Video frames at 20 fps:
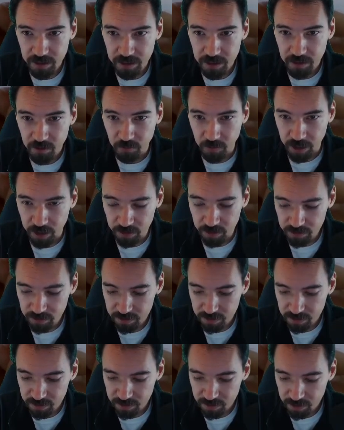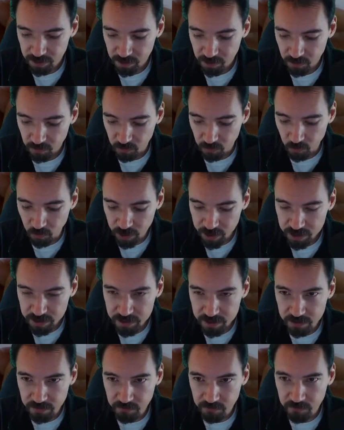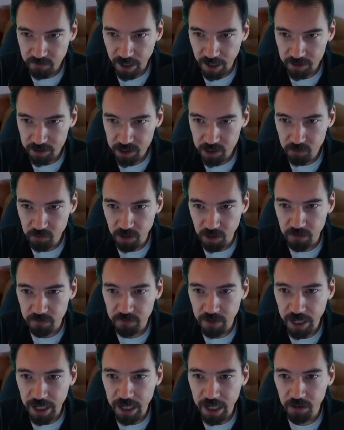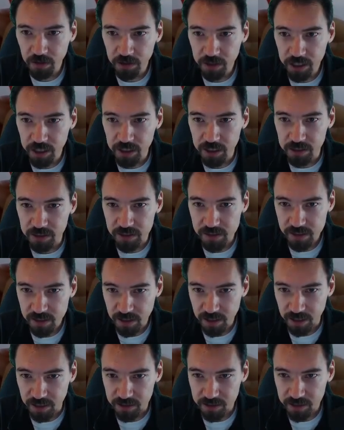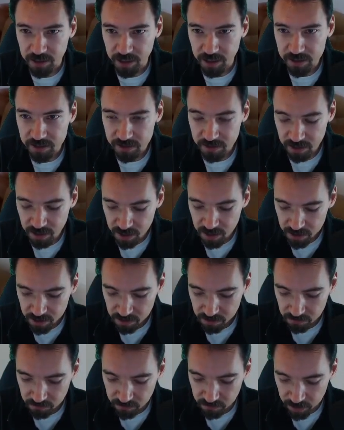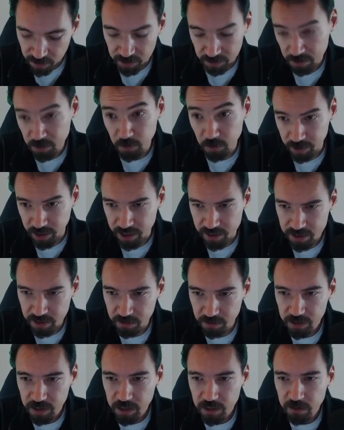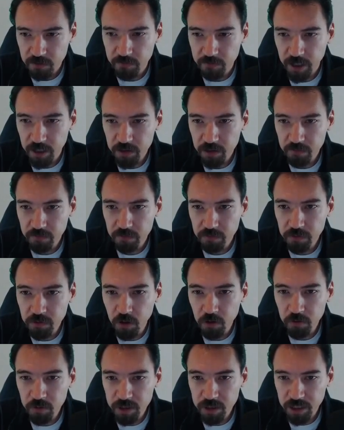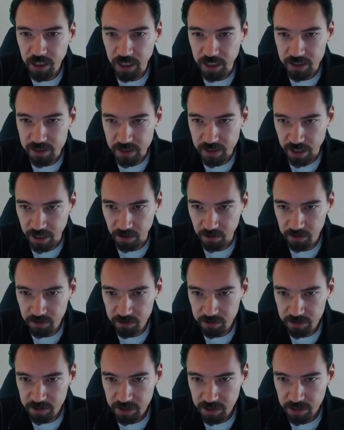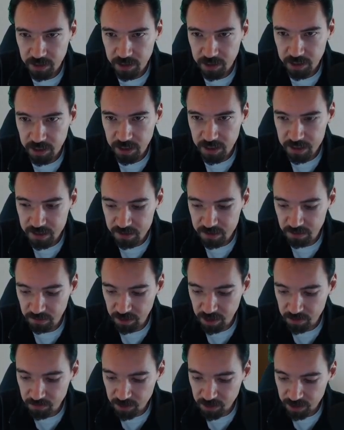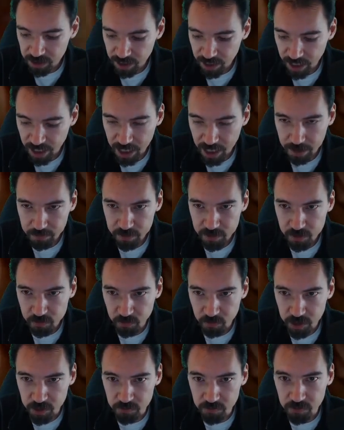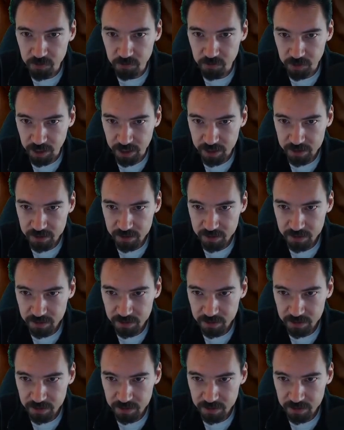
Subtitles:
Well, what is the value of L in this context? The lowercase l. The value of lowercase l is the limit that happens when you do this.